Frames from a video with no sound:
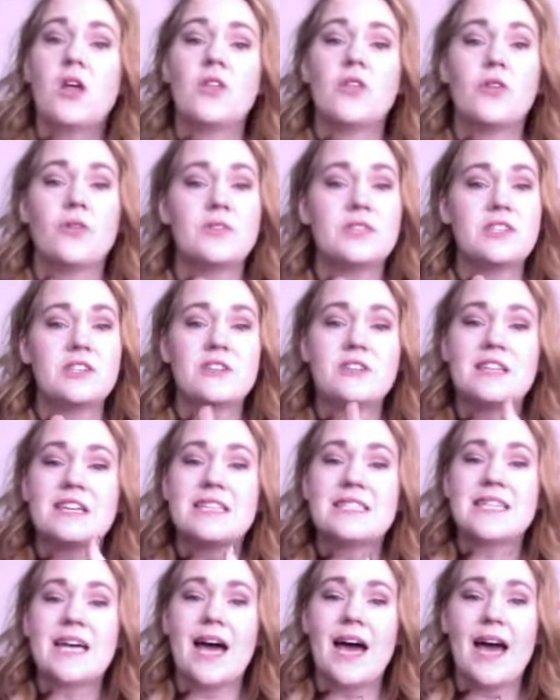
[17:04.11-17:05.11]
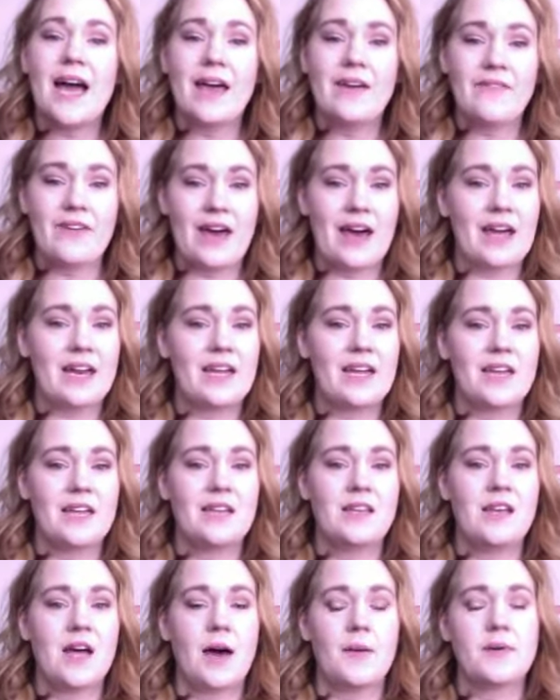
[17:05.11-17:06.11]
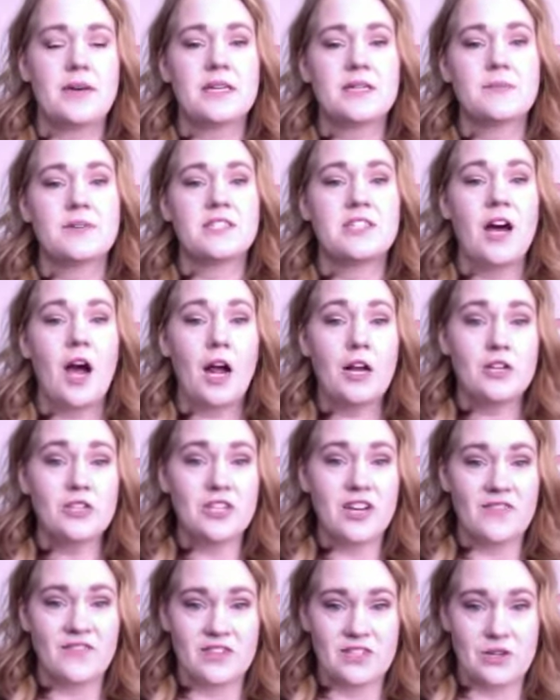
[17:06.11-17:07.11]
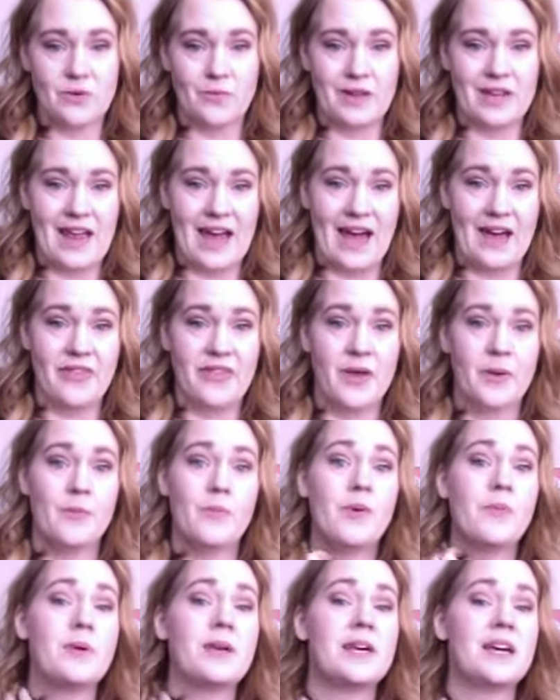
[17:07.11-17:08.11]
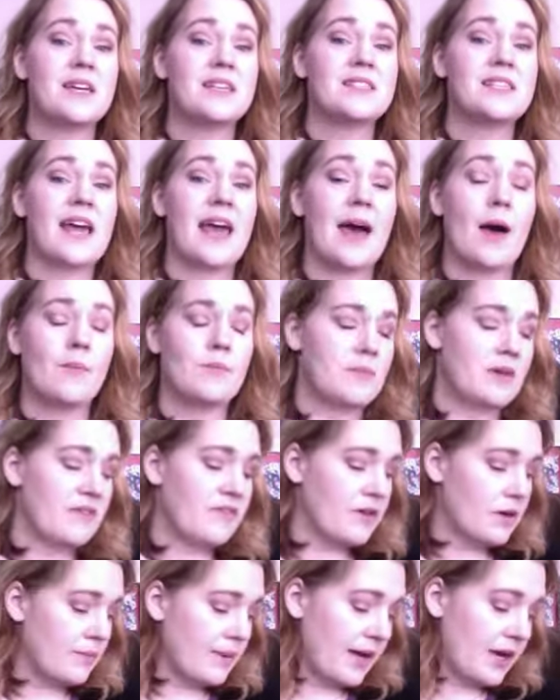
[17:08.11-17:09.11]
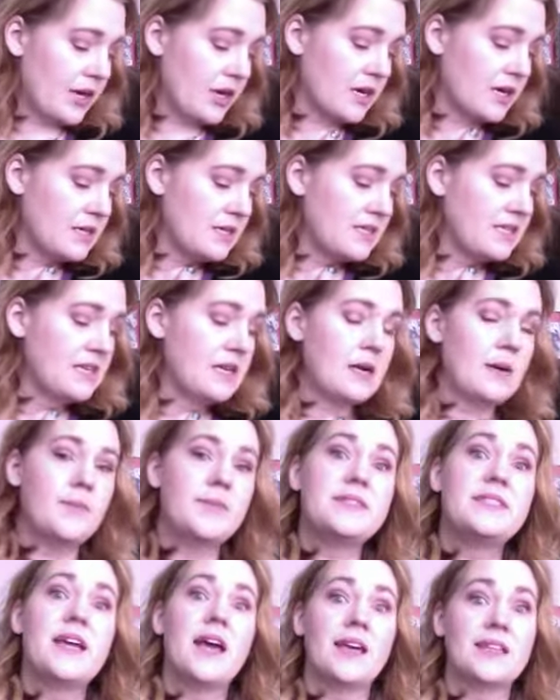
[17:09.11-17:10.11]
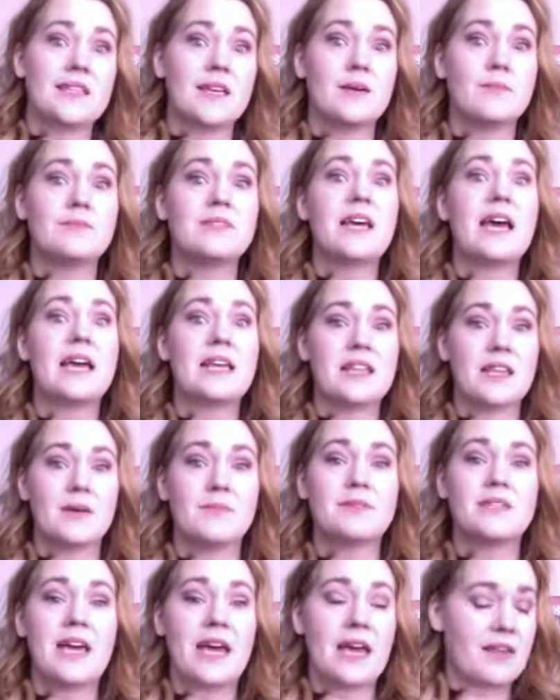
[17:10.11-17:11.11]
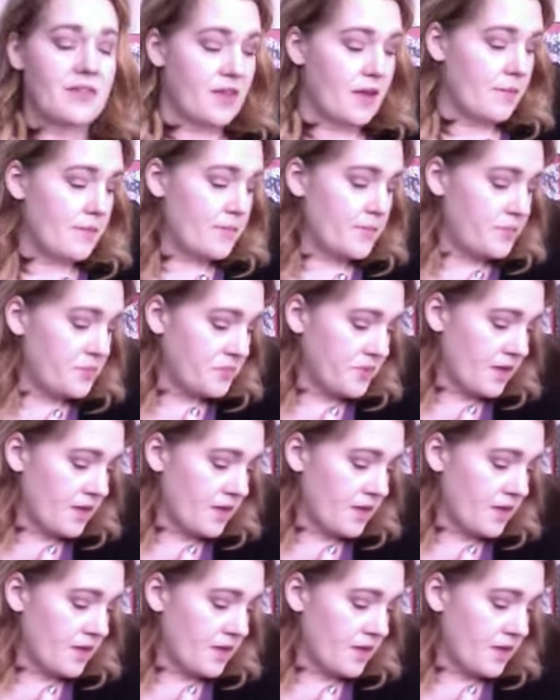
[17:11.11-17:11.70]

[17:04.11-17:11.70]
Those are the things that I've added, not because my doctor's office told me to add them, but because they help me feel better. But take them, take them, take them.